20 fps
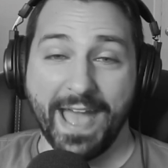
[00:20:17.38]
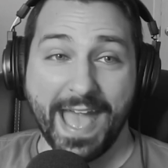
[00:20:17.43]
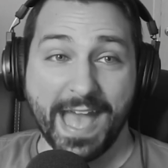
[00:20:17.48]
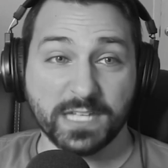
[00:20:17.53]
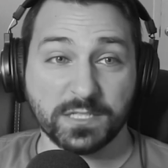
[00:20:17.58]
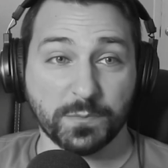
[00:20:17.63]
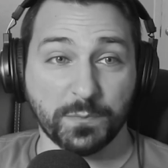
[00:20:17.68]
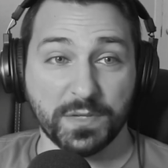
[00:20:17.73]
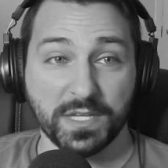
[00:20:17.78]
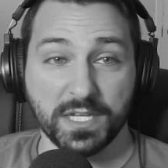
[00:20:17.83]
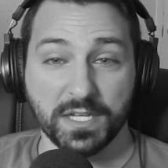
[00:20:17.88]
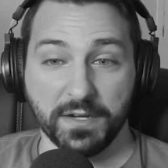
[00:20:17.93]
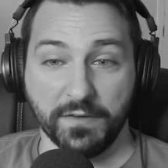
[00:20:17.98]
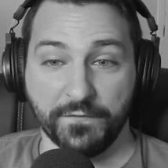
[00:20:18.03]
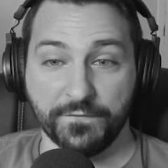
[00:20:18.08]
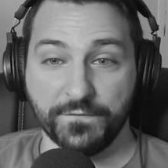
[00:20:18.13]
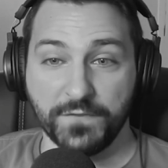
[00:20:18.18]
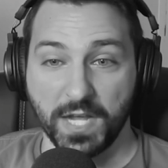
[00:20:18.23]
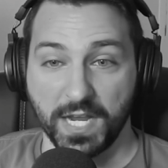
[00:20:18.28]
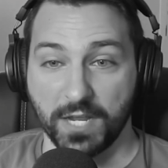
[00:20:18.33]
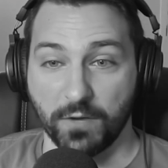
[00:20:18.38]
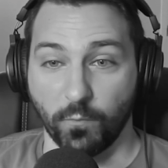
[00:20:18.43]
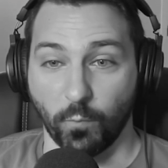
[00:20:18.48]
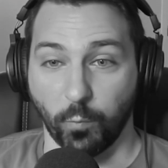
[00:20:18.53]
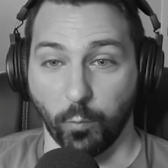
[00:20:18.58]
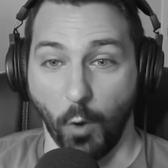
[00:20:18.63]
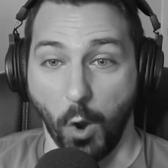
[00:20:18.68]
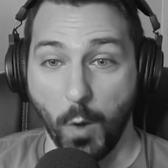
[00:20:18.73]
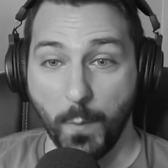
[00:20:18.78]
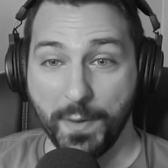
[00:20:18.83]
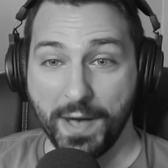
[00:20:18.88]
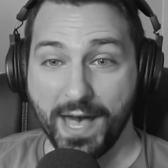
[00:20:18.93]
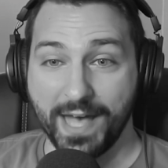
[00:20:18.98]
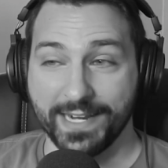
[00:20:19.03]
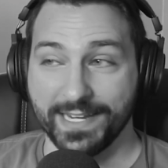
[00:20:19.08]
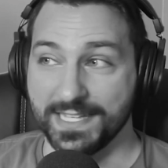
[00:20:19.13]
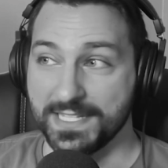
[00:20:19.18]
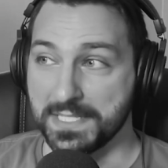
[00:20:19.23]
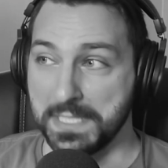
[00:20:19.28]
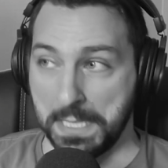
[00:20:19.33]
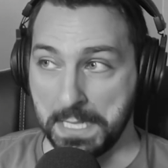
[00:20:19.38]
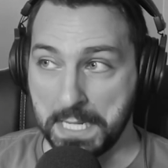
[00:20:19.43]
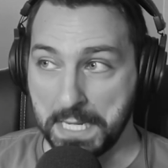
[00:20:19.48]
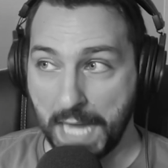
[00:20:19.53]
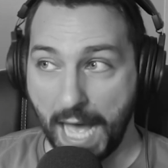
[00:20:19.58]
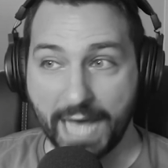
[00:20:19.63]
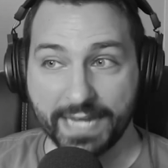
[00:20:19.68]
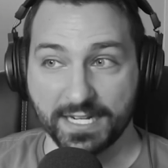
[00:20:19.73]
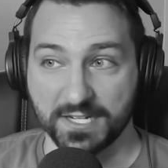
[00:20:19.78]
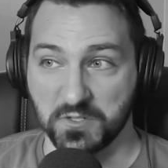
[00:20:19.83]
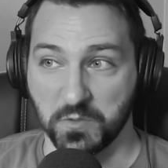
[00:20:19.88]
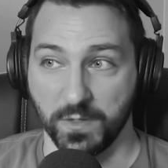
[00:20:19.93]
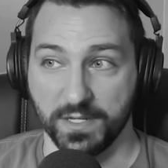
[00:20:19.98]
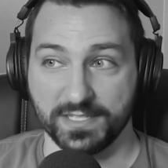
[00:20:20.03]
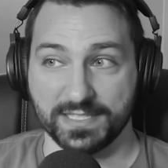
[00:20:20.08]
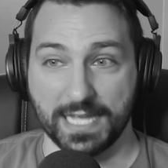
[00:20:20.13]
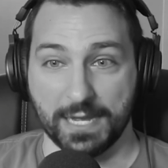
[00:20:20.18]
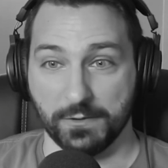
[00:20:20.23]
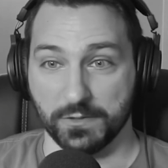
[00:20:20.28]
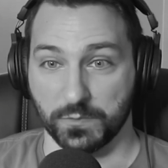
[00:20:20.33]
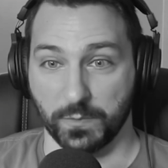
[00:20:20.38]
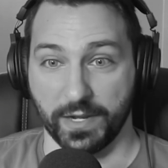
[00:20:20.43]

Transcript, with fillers: Ash being a fucking robot is not a twist I was